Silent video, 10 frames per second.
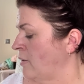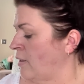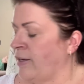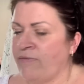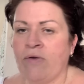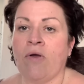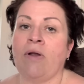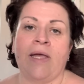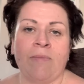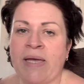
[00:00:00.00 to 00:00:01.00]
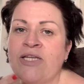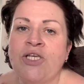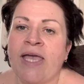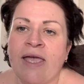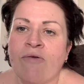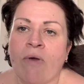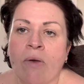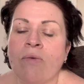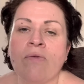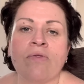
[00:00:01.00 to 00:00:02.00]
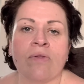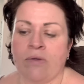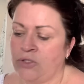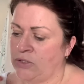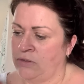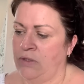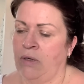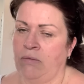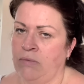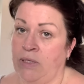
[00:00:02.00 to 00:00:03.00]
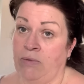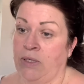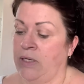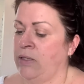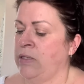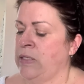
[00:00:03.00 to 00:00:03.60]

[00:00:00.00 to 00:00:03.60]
I haven't got like major hair growth, just, you know, now and again.